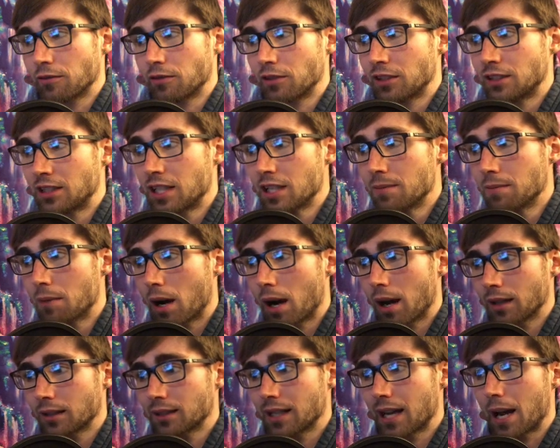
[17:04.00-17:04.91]
the tee
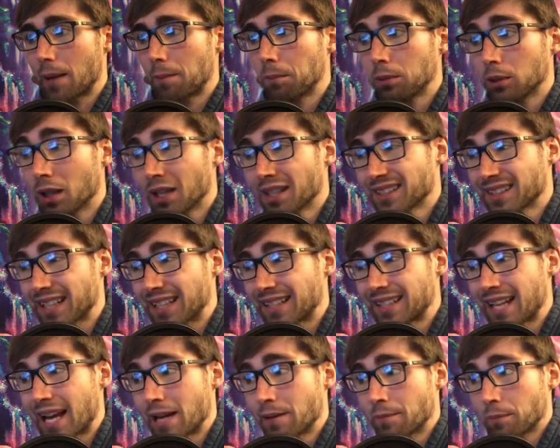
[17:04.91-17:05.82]
box at plus
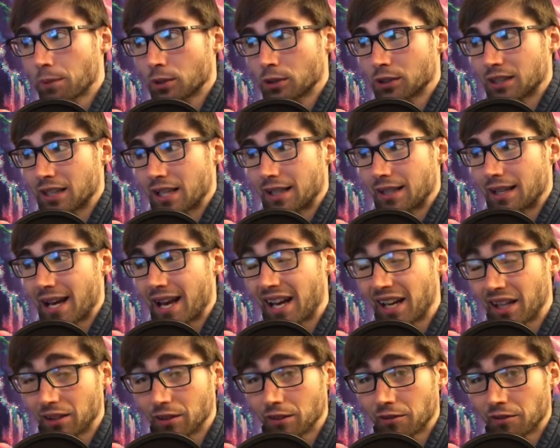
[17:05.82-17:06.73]
10%
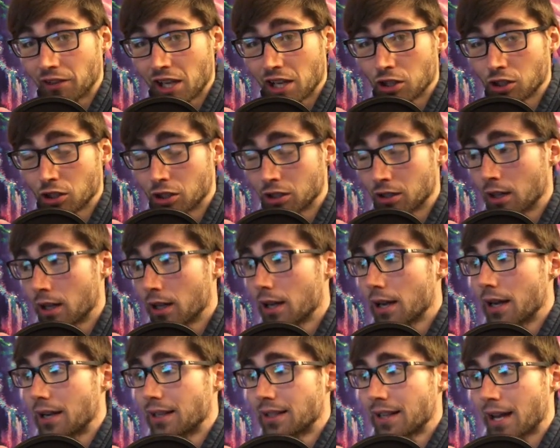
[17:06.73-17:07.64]
elevation.
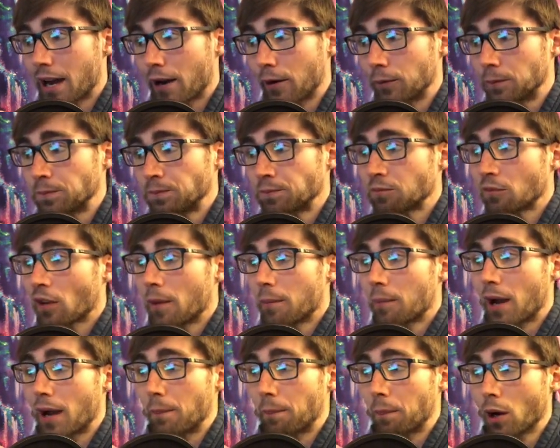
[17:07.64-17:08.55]
Now,
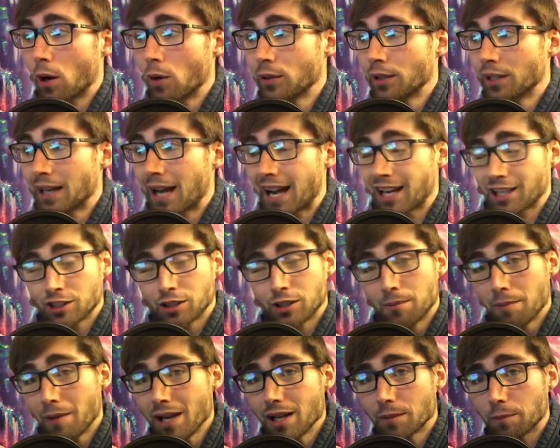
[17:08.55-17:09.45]
my opponent actually
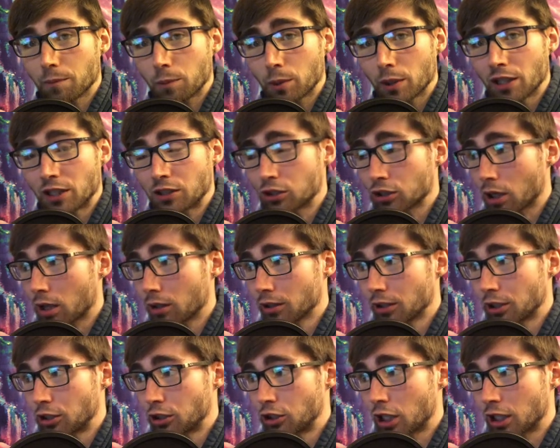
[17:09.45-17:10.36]
made a pretty
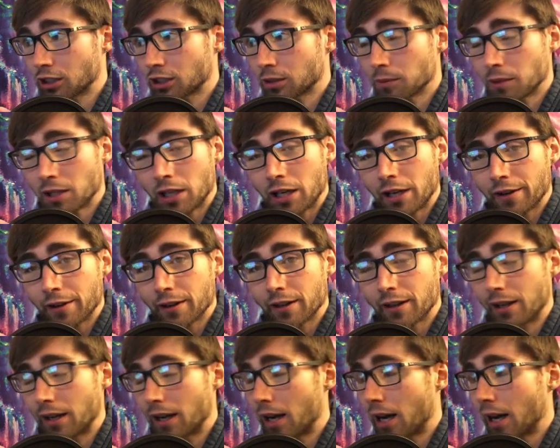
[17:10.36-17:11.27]
solid adjustment here,
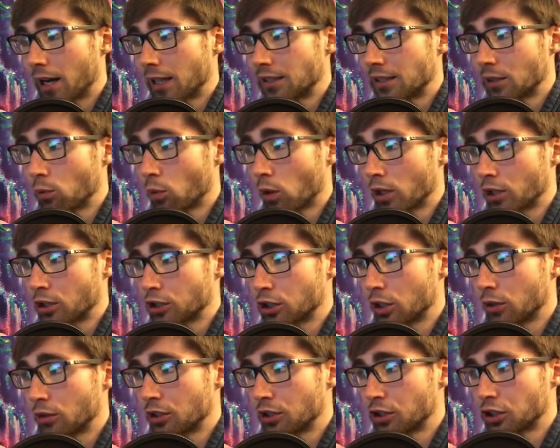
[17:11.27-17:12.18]
and I did want to
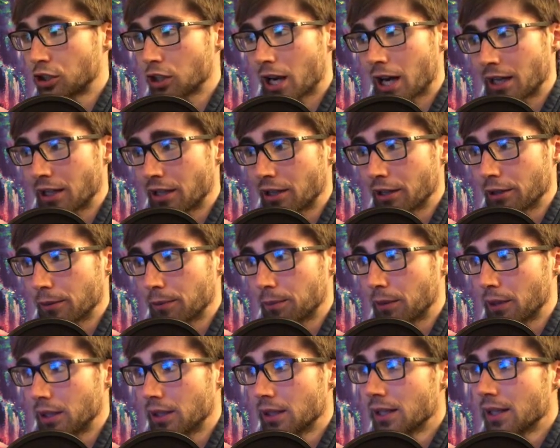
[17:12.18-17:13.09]
show the shot here,
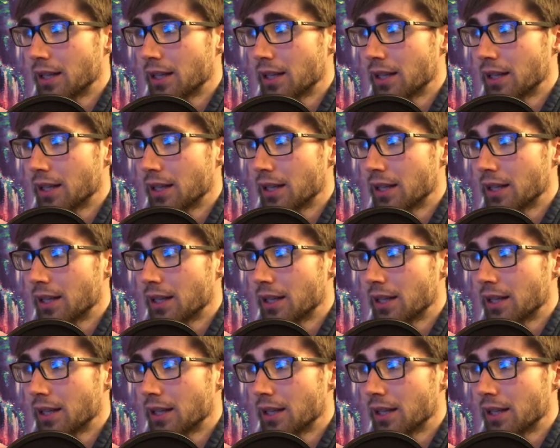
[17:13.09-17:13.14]
but